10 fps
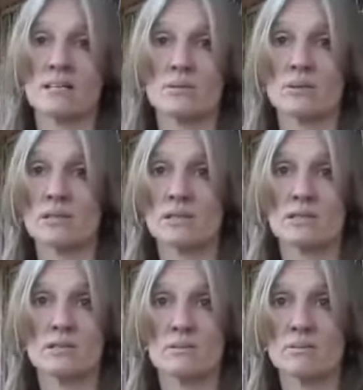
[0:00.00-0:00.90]
It
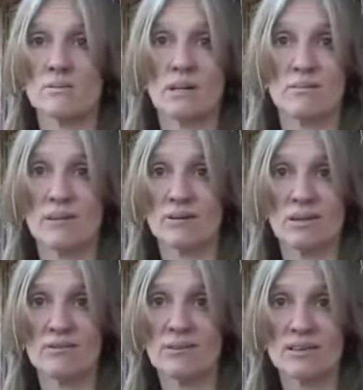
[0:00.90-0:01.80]
was my
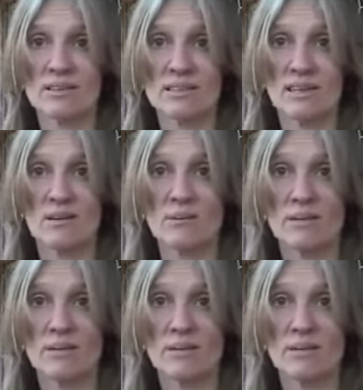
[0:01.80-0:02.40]
grandfather's skull.